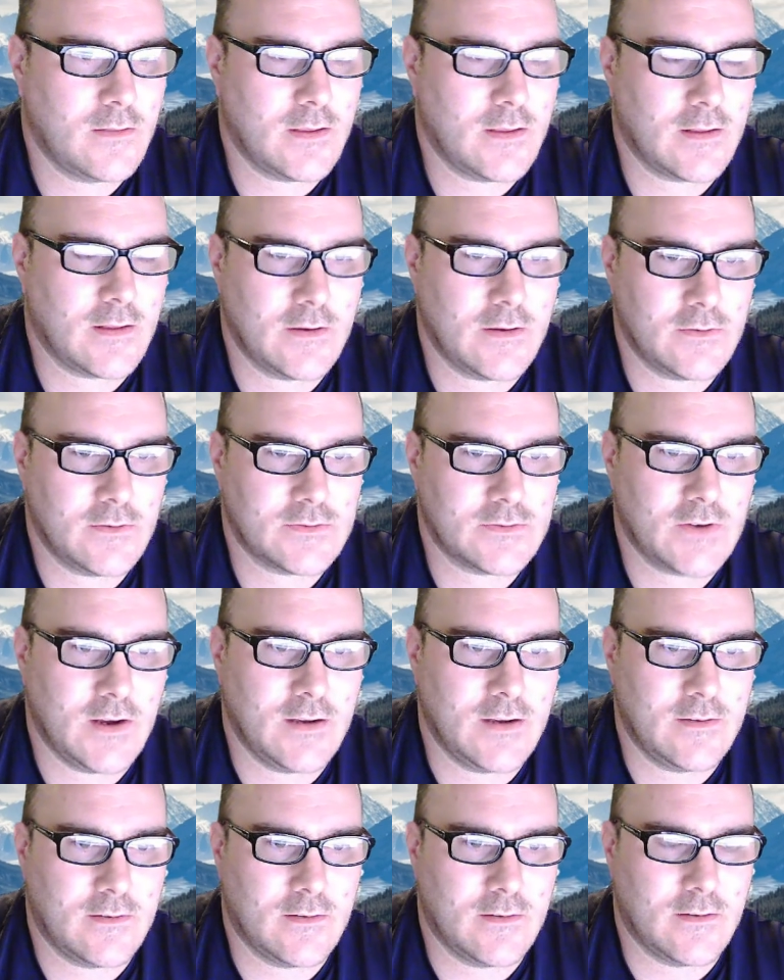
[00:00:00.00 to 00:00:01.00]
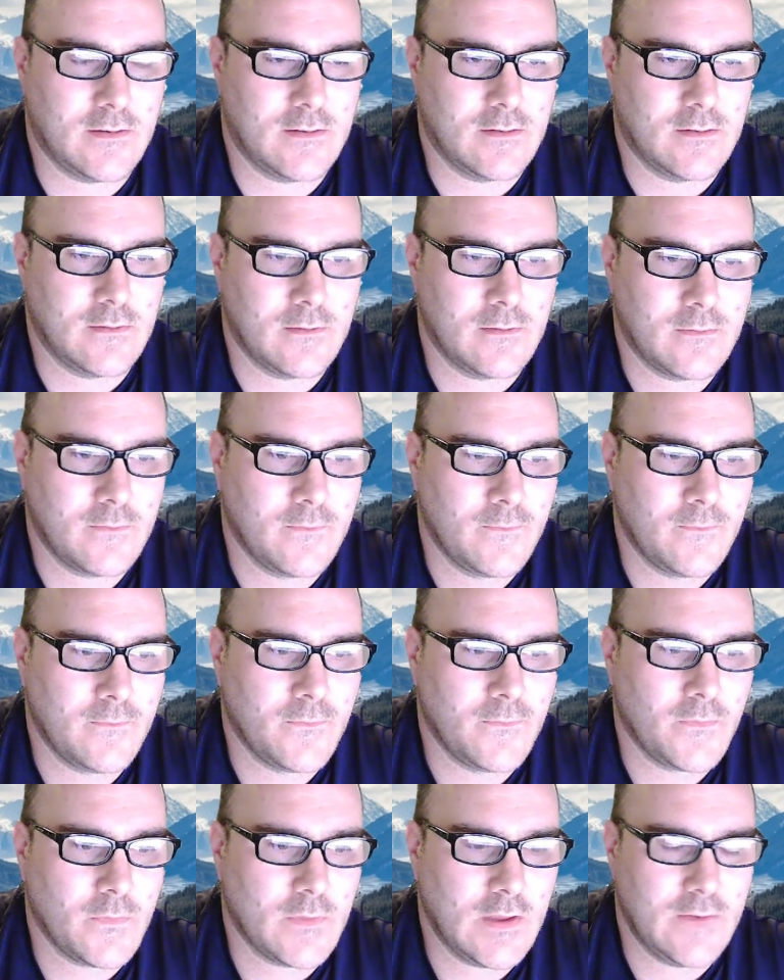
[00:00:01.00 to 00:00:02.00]
that I was trying to
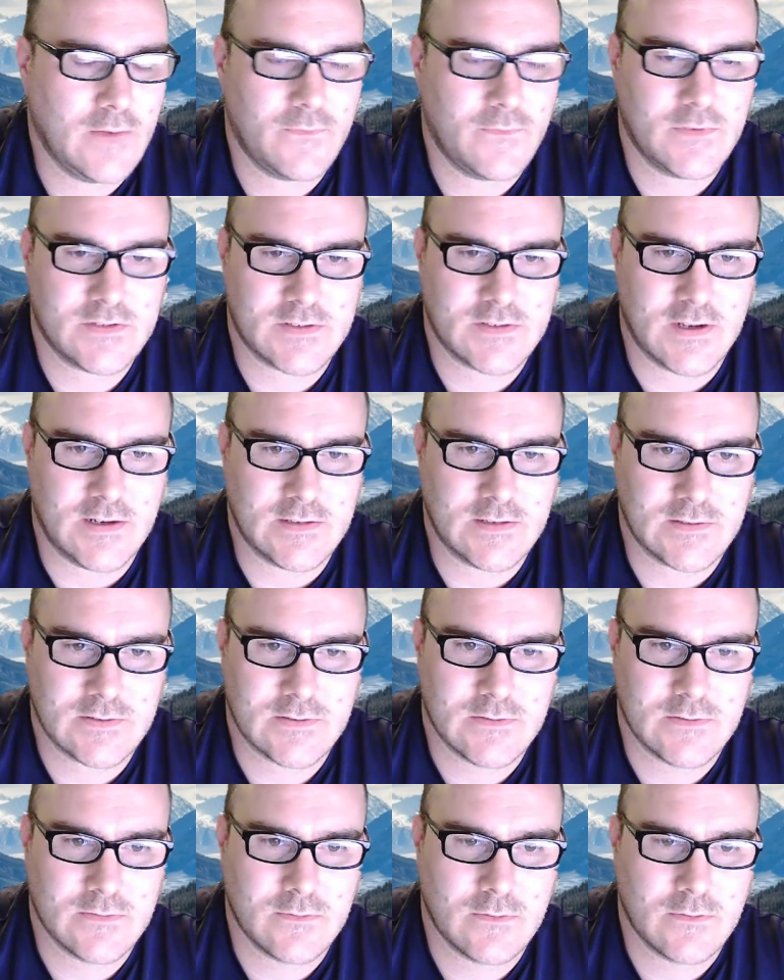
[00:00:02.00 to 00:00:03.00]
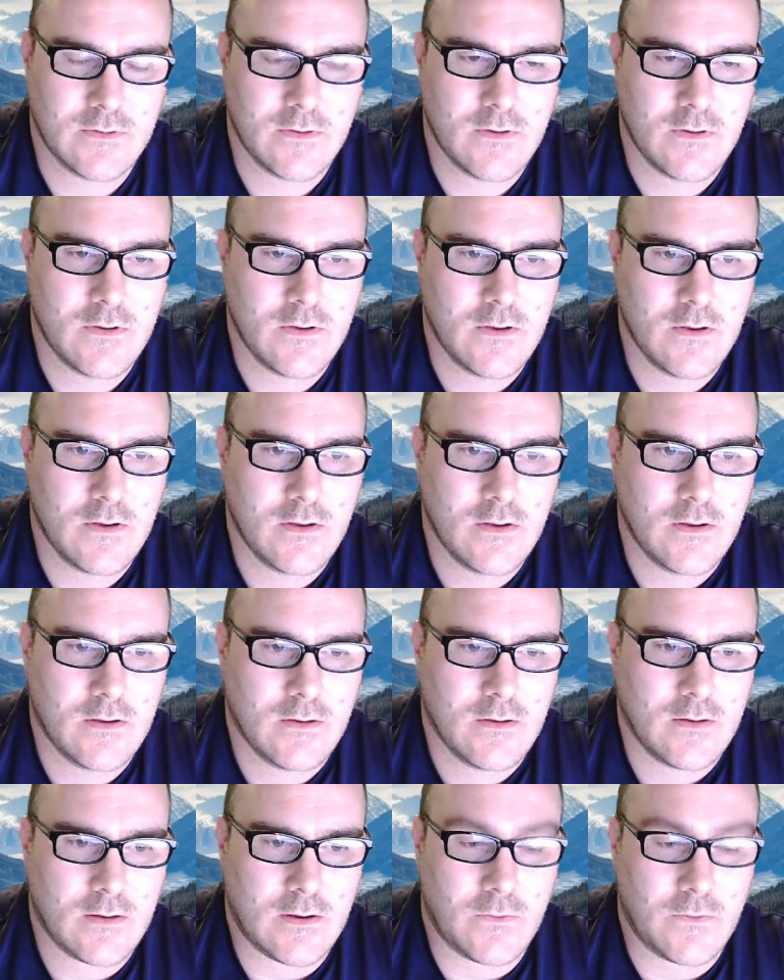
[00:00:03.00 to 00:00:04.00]
emphasize
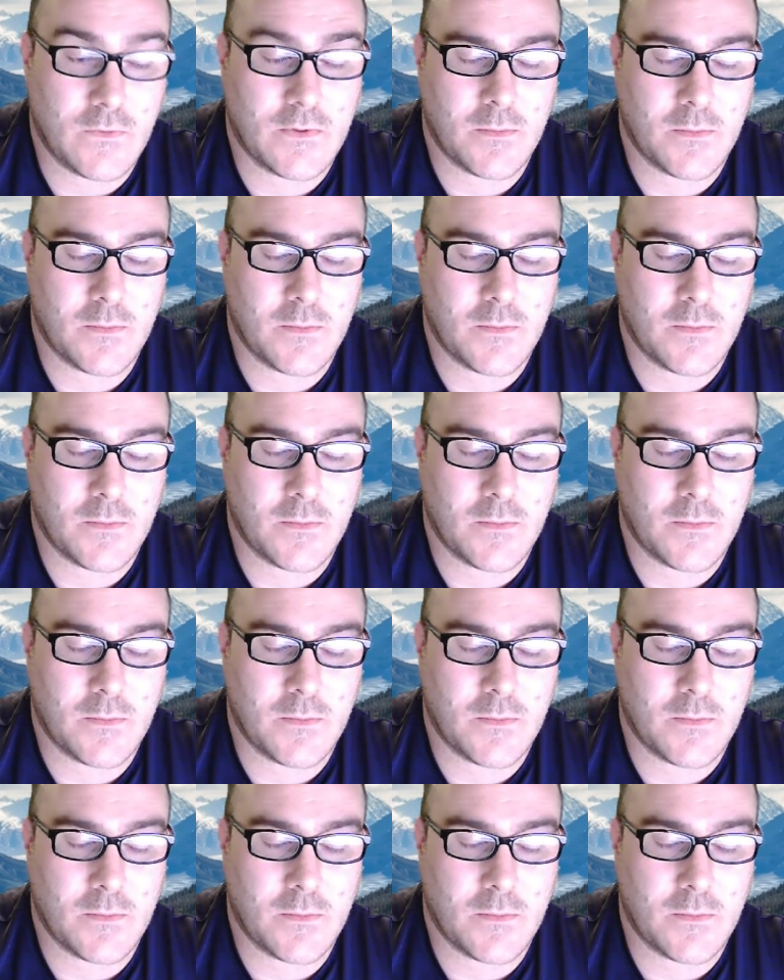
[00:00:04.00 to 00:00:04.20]
with my